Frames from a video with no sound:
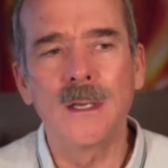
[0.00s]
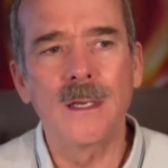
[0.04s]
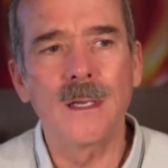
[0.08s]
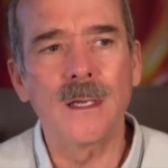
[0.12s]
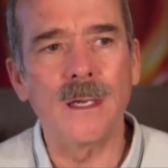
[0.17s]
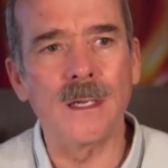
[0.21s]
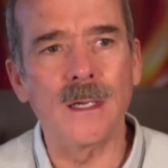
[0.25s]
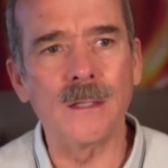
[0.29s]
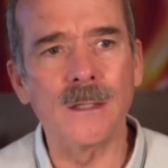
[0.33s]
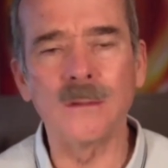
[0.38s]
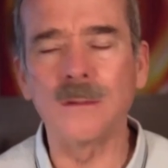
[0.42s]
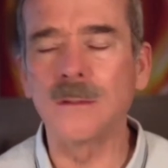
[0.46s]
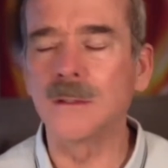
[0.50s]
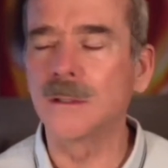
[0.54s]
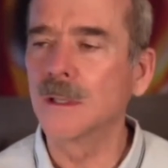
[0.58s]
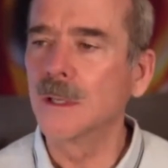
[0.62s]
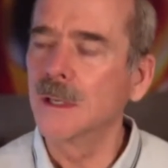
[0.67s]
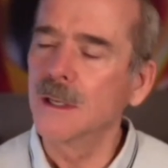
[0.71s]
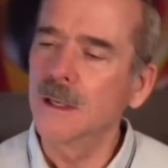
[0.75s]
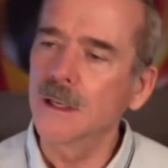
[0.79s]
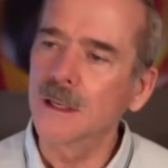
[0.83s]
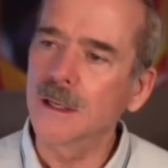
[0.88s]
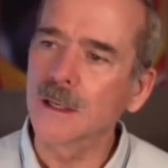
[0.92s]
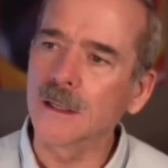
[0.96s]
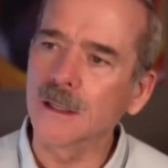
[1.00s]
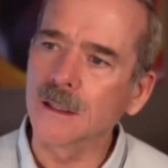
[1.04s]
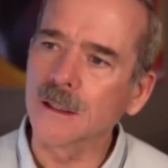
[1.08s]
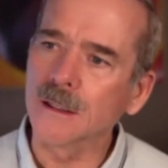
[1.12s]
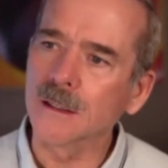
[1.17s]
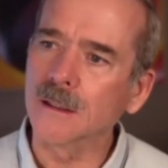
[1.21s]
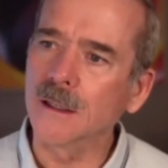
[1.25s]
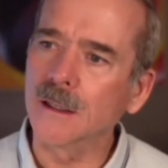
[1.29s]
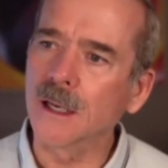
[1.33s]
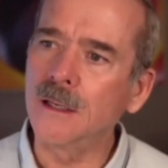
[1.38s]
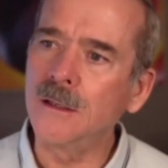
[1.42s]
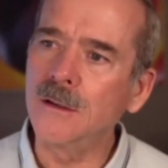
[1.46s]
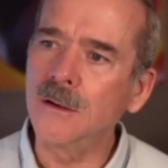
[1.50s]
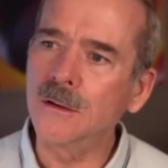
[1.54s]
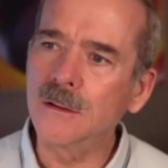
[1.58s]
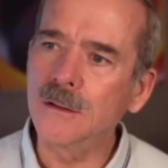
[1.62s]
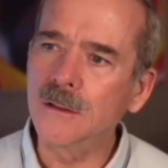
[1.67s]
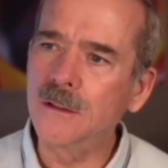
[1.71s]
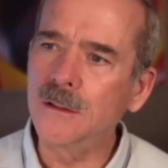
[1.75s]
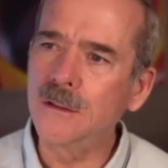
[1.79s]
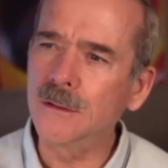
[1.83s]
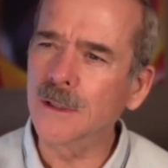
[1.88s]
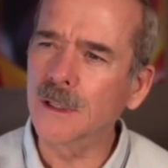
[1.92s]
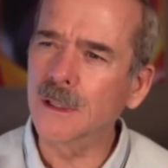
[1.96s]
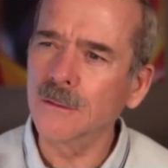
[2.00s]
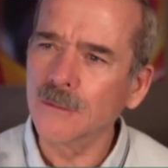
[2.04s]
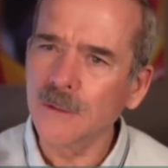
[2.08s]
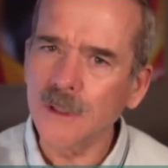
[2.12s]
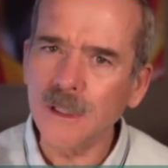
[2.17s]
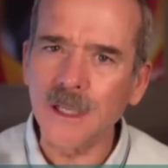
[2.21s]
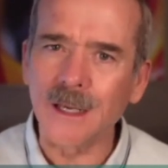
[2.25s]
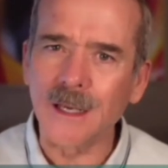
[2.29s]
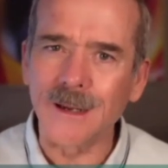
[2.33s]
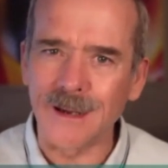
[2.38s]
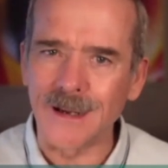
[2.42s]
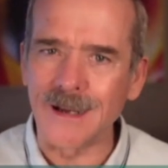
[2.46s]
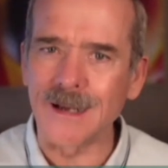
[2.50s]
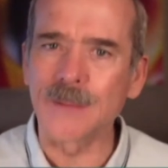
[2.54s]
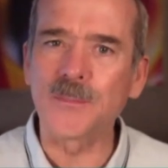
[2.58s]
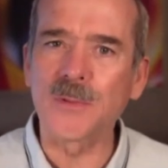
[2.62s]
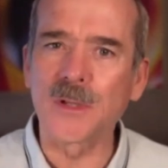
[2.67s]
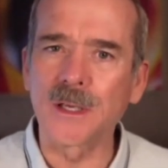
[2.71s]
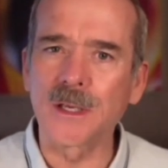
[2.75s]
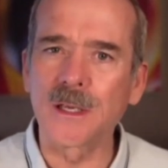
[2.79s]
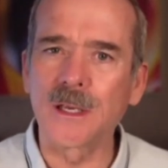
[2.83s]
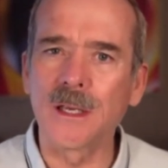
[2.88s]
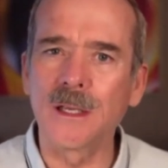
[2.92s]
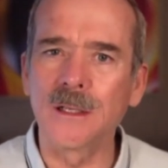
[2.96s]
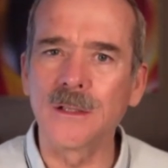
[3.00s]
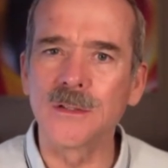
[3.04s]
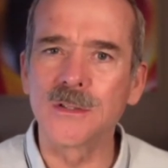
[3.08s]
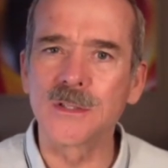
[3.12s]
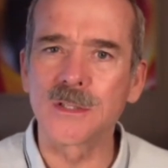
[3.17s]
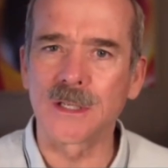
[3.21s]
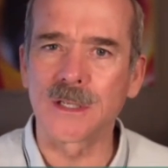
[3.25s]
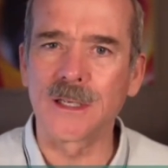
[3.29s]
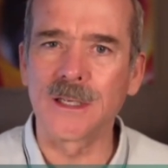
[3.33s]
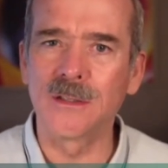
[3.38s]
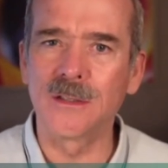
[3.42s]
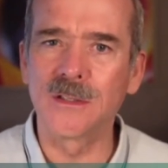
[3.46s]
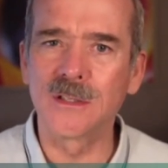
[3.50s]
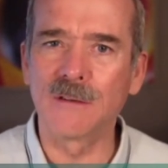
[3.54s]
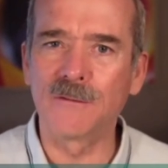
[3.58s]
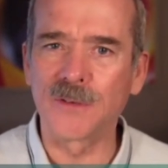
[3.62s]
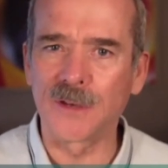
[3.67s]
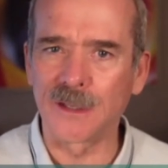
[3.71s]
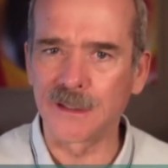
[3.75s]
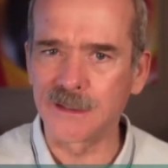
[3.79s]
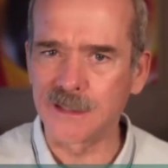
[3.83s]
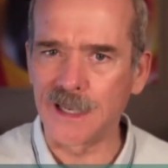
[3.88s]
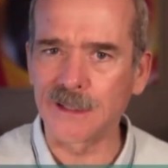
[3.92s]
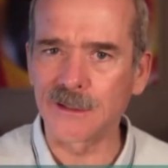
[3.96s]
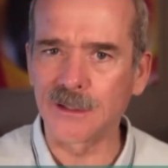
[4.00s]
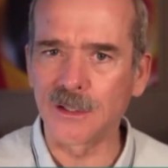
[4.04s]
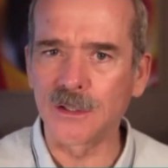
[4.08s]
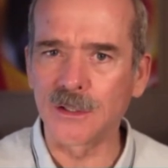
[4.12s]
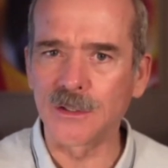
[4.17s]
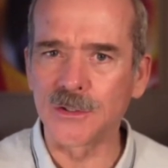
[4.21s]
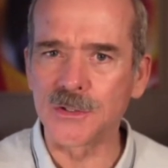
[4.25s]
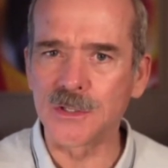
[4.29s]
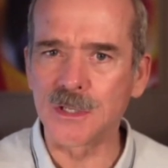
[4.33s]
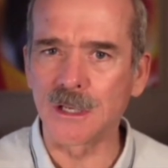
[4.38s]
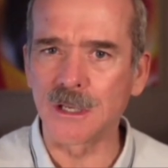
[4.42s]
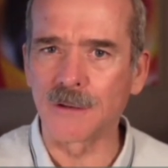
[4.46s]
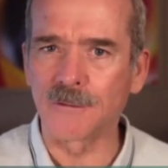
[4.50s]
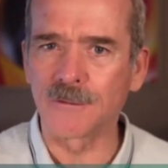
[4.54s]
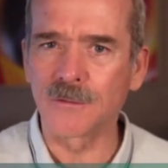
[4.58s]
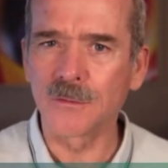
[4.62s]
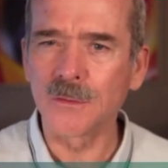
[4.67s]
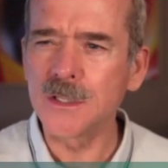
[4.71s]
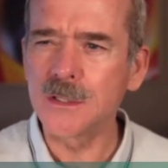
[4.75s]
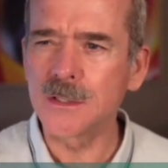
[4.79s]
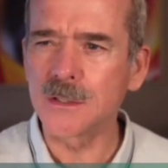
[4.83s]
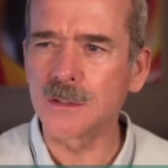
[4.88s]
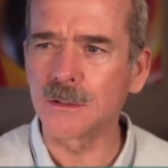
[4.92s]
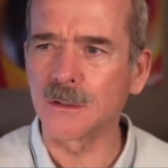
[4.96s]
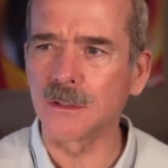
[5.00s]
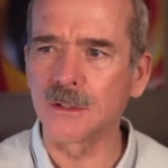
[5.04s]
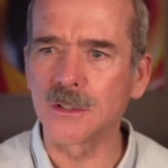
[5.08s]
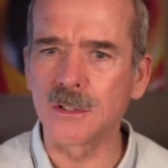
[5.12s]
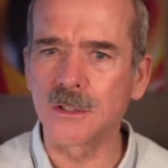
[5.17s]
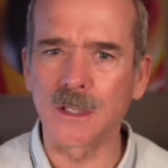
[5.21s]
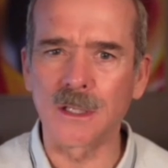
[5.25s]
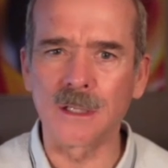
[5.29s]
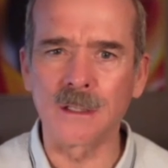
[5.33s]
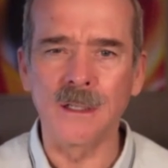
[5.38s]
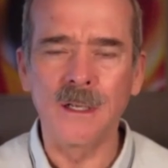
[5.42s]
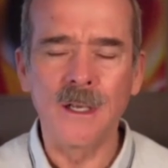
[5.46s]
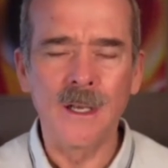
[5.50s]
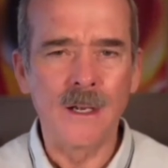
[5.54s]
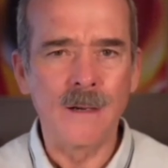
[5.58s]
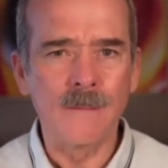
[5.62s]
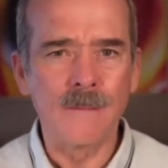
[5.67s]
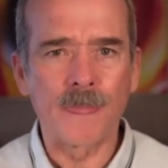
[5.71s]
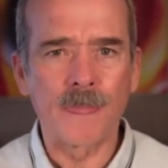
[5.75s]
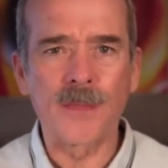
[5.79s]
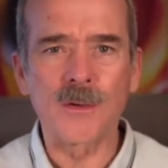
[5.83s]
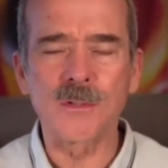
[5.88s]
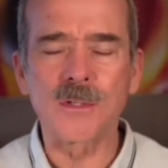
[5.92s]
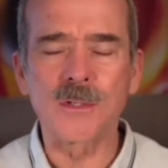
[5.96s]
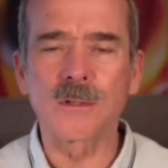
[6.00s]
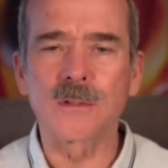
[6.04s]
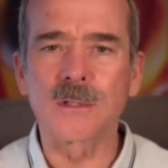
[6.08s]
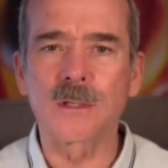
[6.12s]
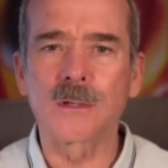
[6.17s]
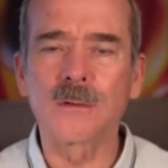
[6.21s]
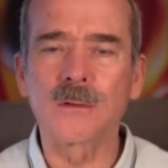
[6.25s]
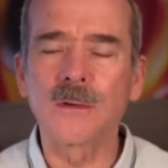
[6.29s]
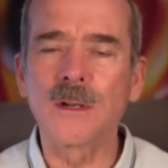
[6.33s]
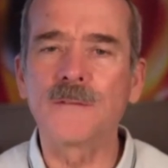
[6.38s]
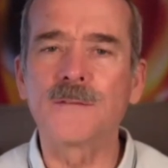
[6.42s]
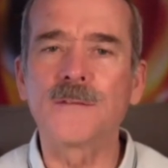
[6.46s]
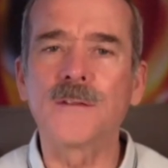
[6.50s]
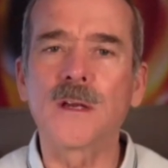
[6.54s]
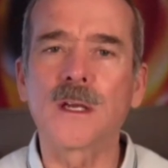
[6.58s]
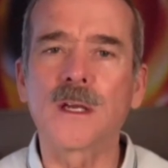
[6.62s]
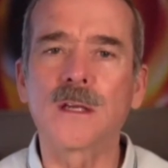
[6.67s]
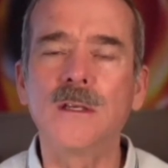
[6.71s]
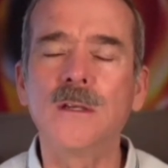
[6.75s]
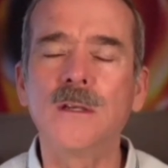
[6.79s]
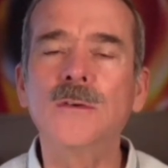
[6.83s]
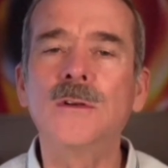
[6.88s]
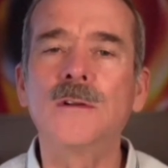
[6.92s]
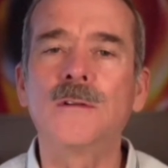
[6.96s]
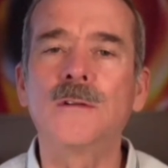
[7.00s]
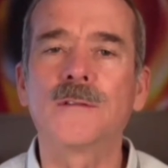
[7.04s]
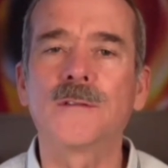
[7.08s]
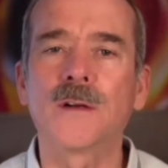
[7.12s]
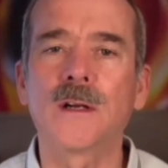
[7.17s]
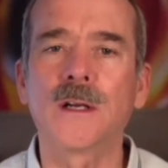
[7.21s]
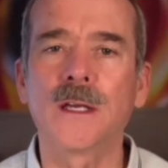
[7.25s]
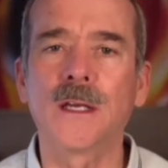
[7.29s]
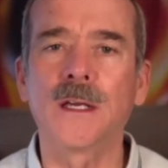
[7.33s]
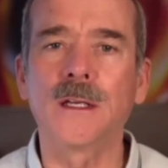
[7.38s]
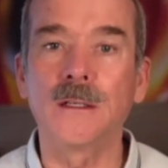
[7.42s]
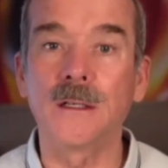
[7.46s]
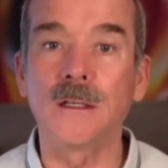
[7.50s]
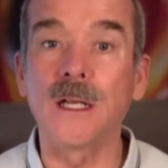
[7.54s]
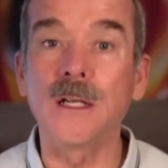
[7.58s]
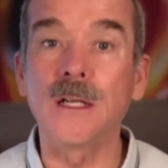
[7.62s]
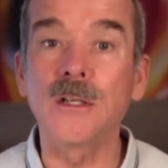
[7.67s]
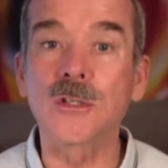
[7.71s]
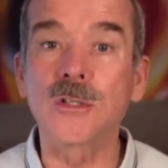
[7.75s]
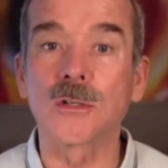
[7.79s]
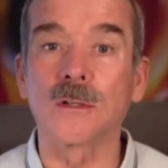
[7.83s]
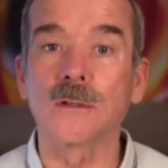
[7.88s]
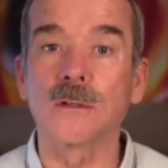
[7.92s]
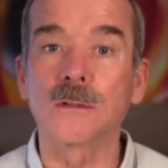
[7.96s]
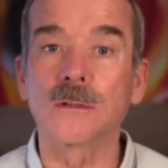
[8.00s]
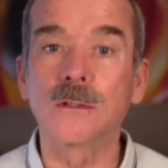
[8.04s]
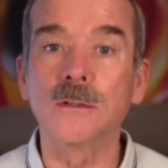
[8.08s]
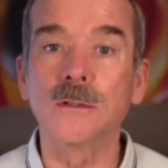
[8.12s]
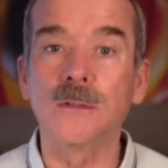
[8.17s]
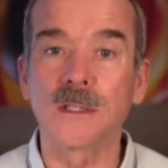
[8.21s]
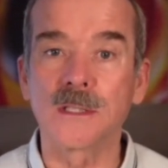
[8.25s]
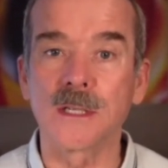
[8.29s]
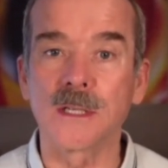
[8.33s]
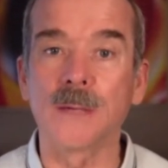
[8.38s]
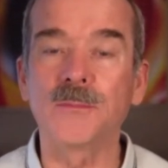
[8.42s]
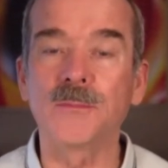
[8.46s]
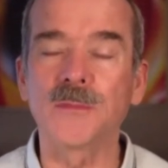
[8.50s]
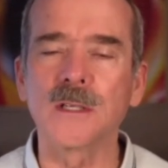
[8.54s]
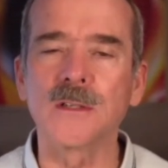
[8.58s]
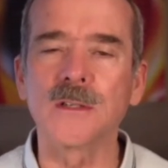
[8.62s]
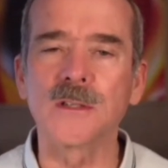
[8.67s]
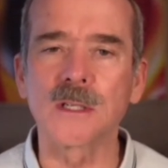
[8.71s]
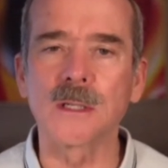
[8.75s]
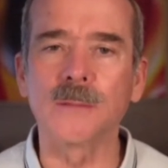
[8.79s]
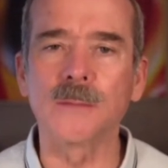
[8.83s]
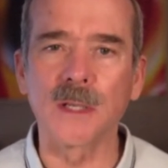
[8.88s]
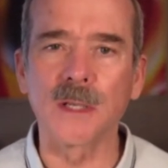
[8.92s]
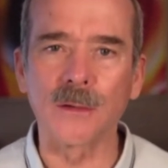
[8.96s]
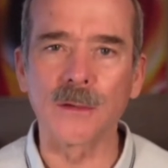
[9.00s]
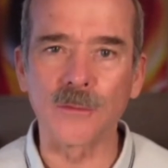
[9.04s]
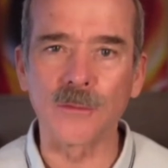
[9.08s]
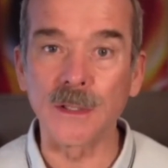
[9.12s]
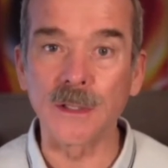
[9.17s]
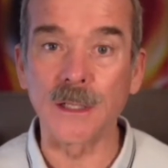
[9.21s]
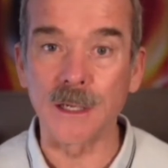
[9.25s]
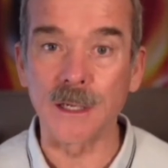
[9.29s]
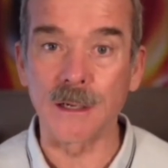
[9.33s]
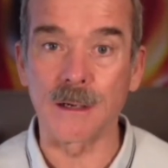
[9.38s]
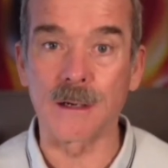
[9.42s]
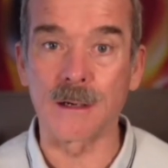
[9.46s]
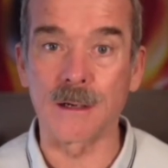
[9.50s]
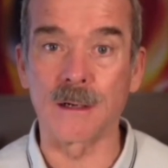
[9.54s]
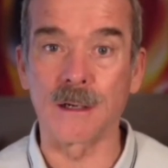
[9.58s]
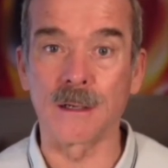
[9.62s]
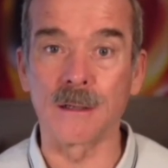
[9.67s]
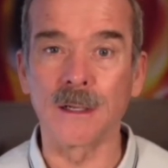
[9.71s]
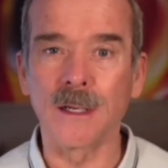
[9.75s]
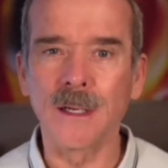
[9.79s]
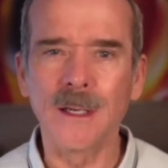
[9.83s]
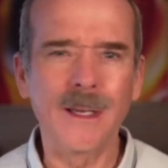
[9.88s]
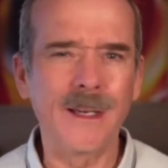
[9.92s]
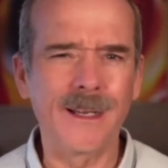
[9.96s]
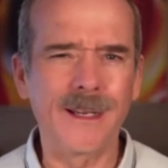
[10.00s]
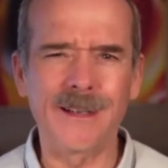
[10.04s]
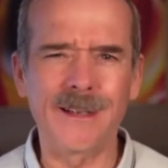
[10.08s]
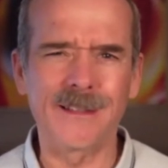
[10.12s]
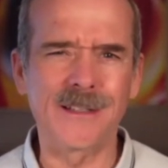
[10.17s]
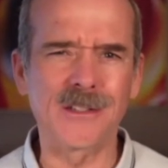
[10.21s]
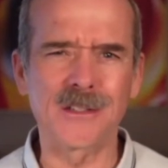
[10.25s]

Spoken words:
And you're doing really complicated scientific technical stuff, research, and there's a terrific unifying nature to attempting something really hard. And it